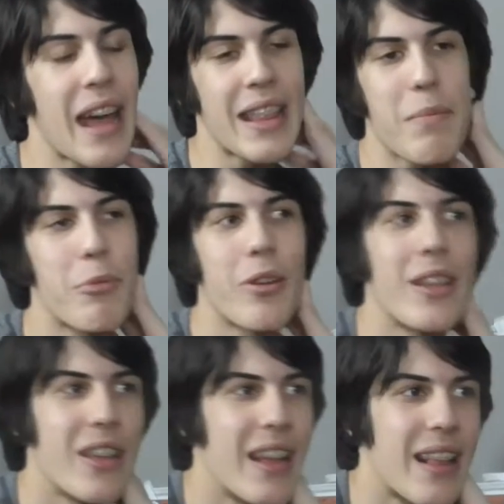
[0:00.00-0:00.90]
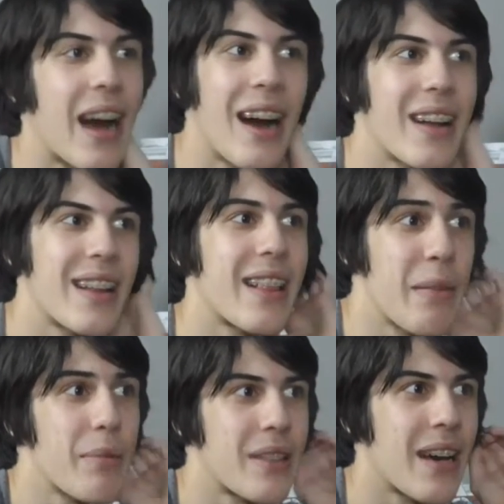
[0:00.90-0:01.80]
At that point, it's harder to
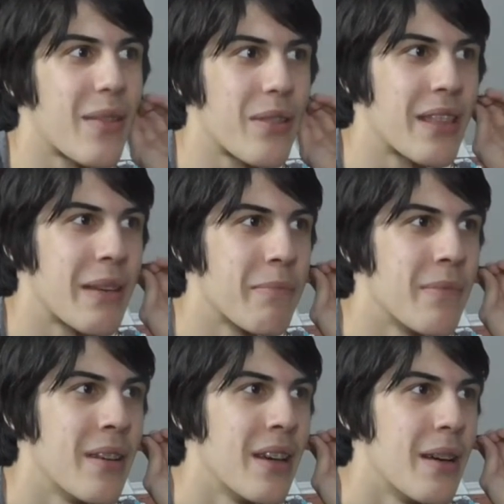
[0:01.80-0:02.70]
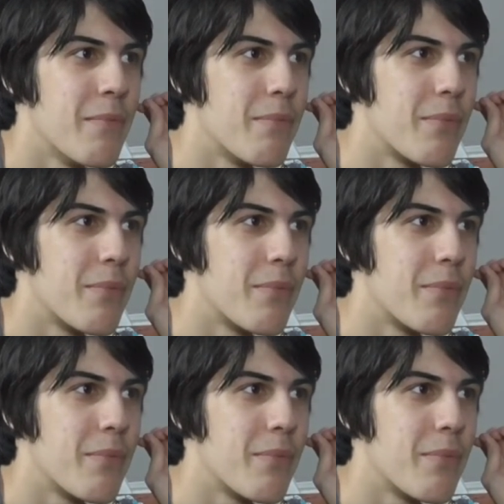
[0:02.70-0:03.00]
sympathise with them.